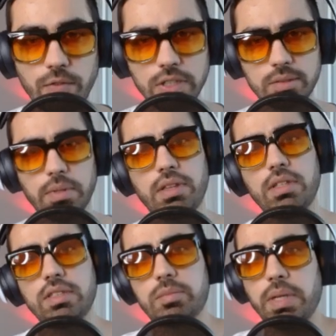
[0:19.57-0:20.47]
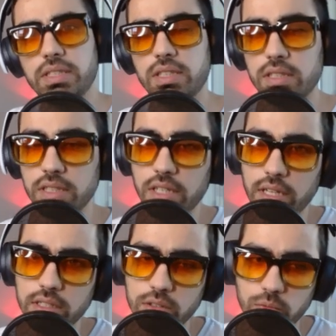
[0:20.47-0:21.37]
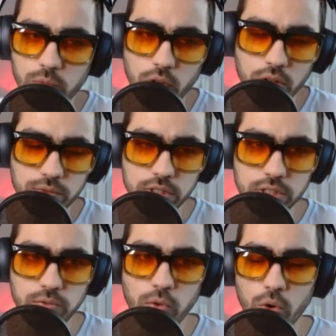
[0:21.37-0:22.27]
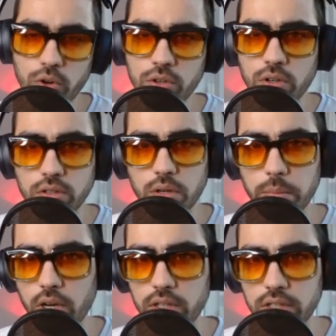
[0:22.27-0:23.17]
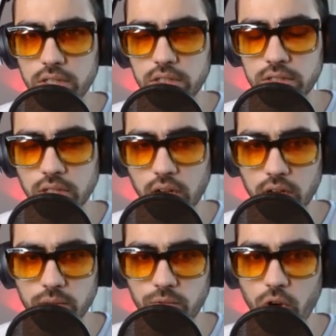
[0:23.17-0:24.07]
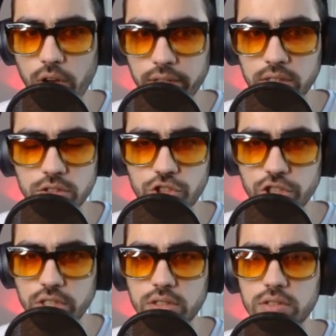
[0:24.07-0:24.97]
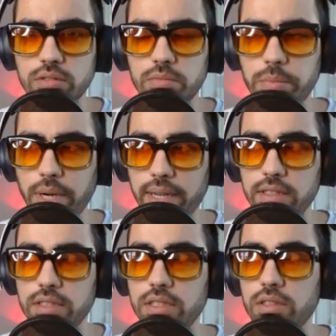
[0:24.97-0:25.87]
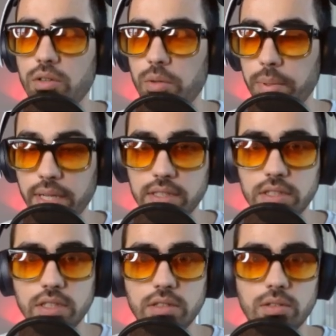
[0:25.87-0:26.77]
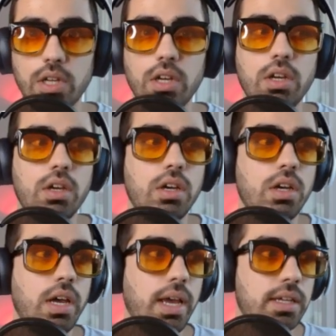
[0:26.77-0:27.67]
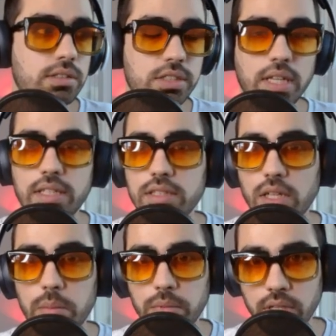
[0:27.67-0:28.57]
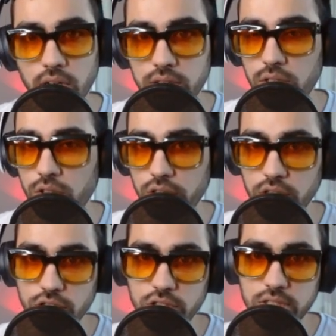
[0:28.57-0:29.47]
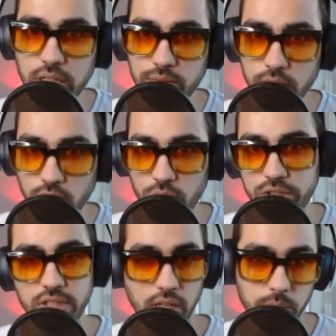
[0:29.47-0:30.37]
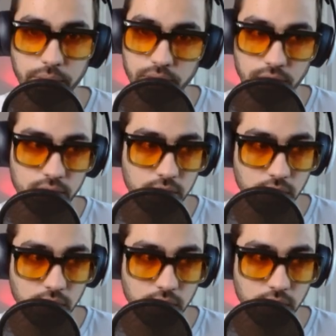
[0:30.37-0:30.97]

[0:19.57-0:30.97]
The first method is basically getting one of these four commodities, wine, gin, brandy, or painting, and selling them in other locations that we know sell better.